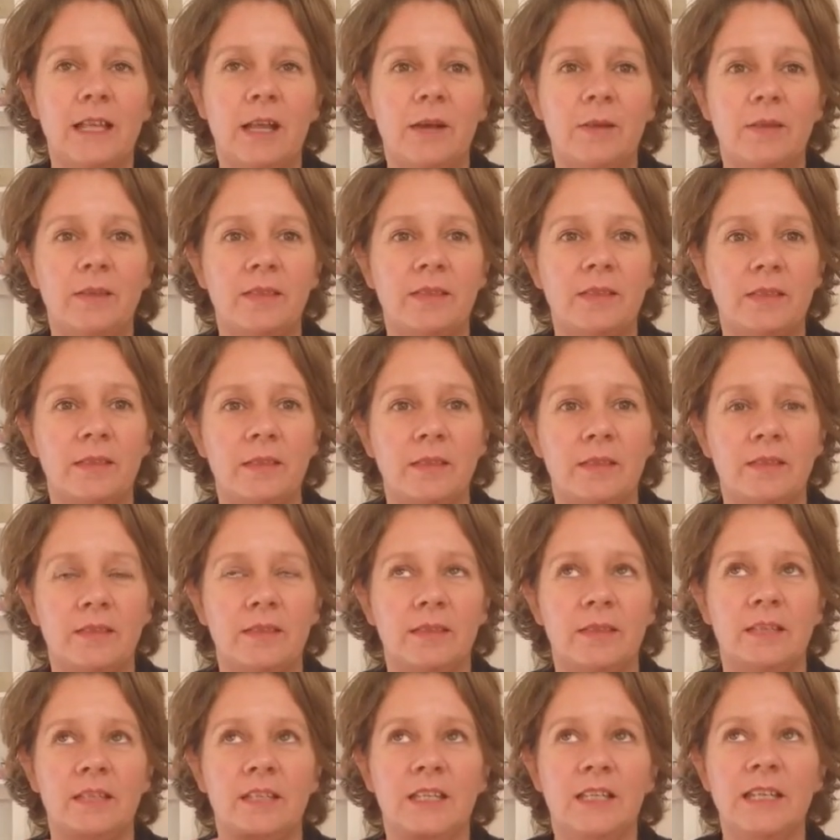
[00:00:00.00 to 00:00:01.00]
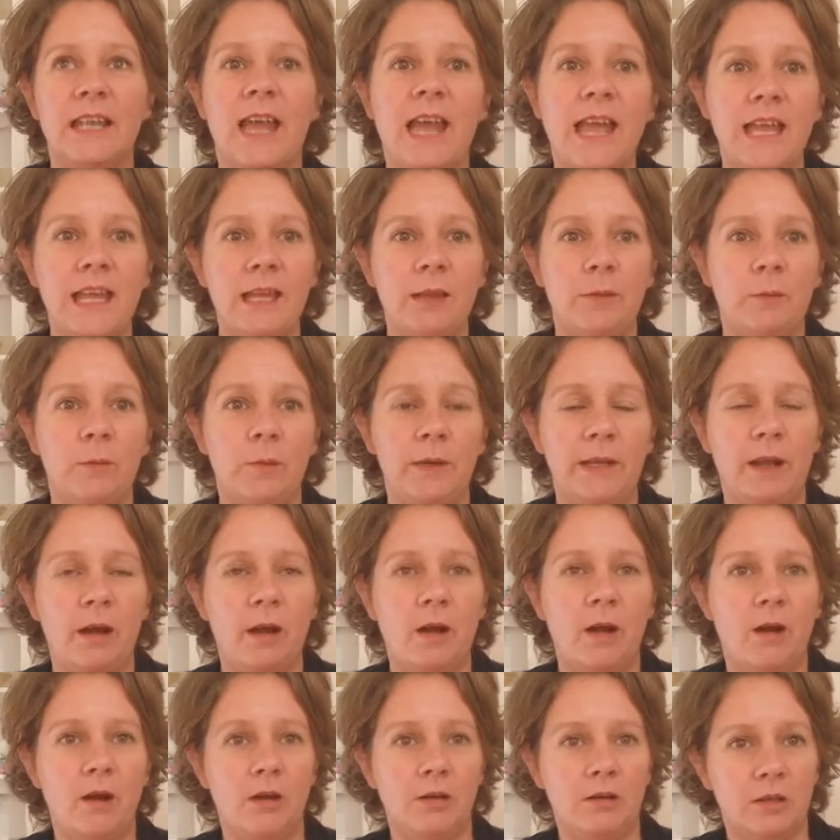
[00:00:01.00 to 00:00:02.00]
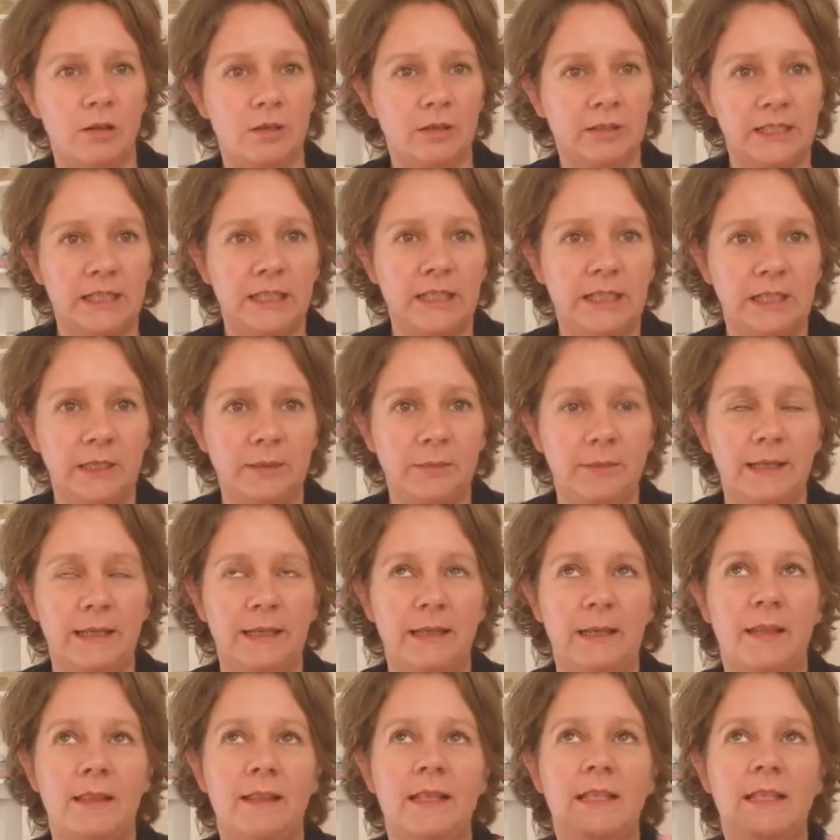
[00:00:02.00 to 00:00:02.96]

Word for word: So today we are continuing.